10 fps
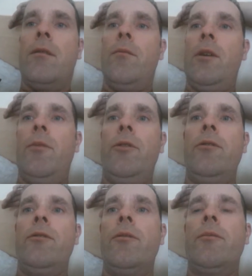My mother
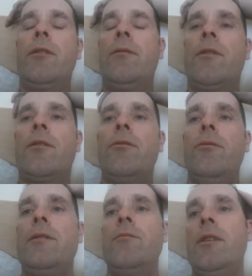would sometimes
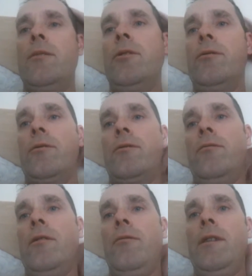quiz me about
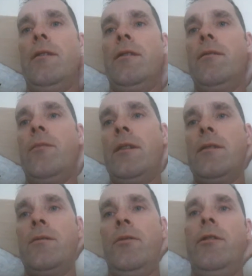what went on in
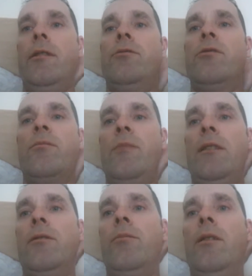mass, but I'd just
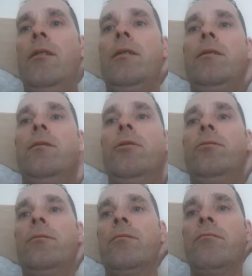make up lies about
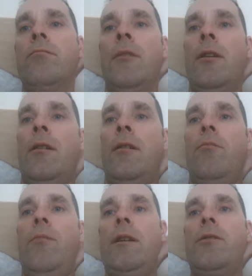
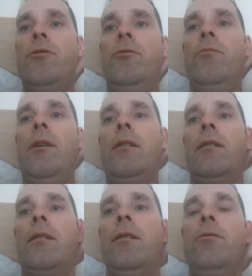Matthew,
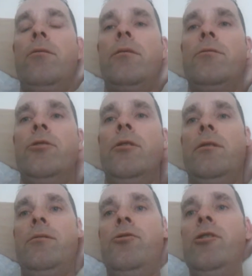Mark, Luke,
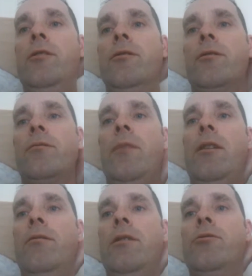John, Jesus,
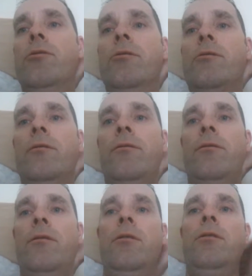Mary, Joseph,
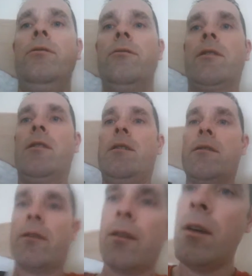all those
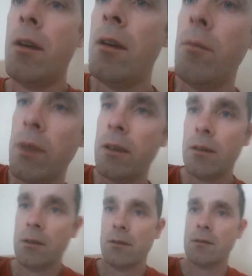guys,
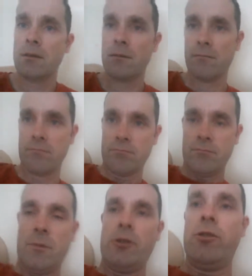because
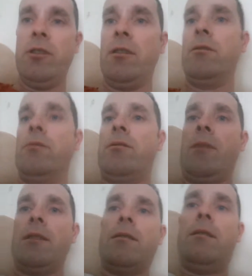she didn't go to
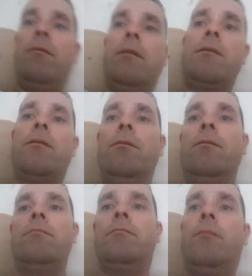mass anyway, so